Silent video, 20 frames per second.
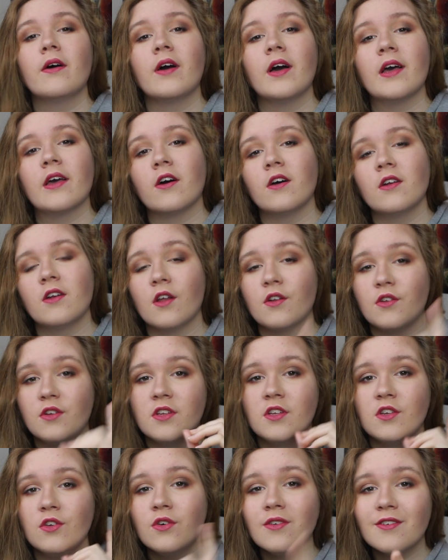icon so
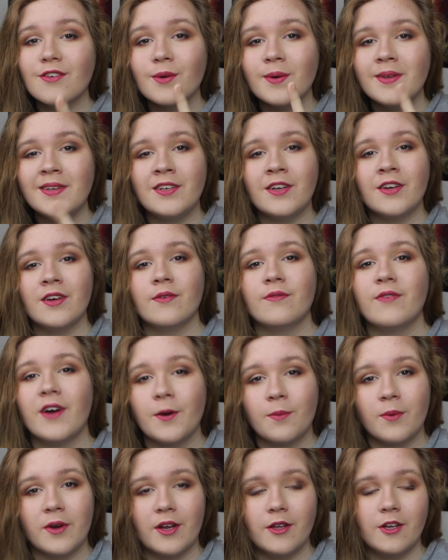that you're always
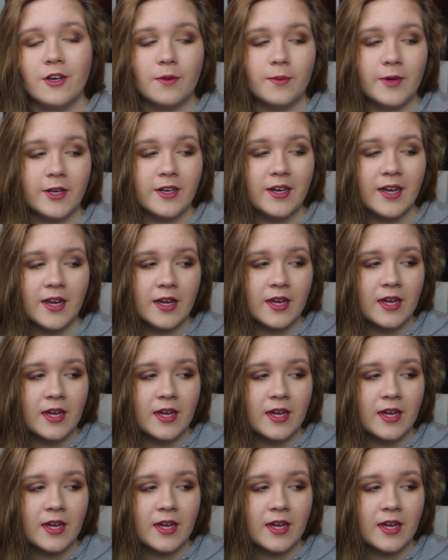notified when I upload,